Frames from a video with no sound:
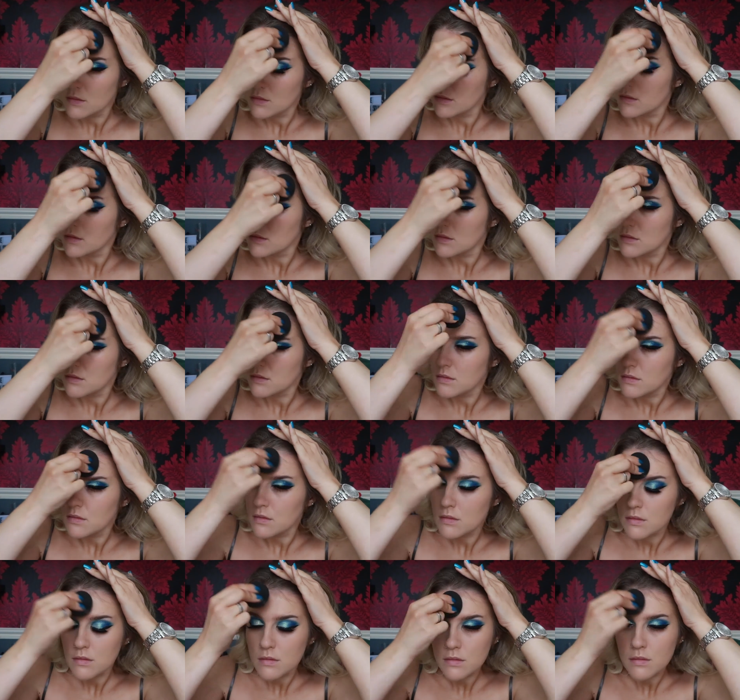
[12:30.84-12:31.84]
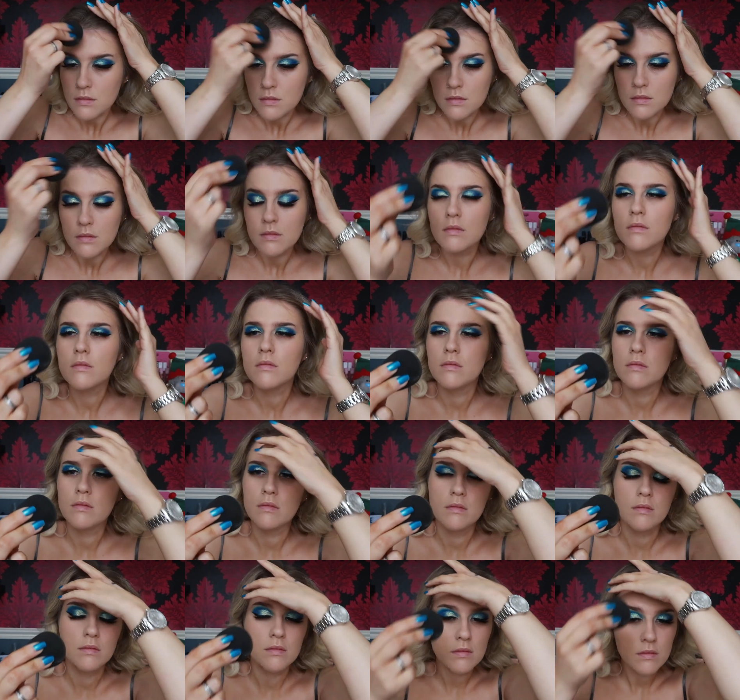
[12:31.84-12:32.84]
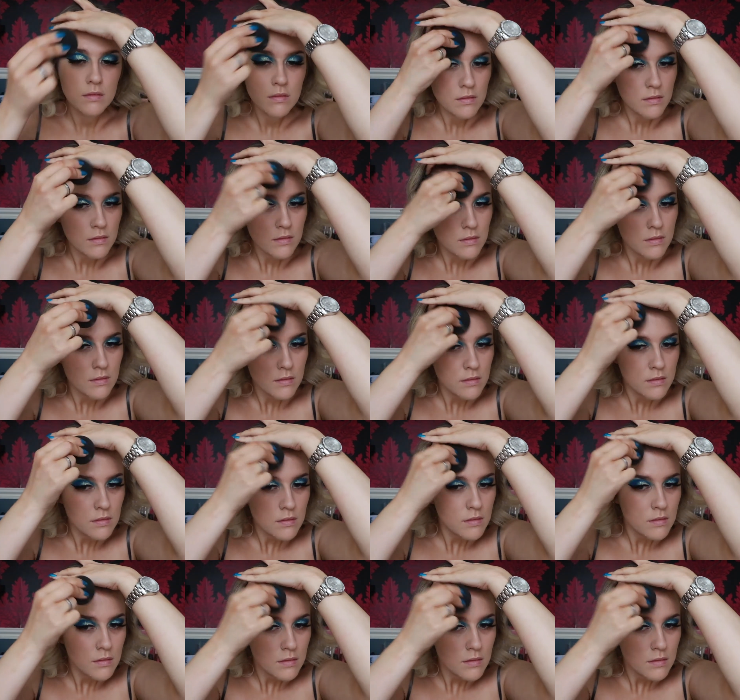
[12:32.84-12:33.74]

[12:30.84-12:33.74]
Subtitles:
(silence)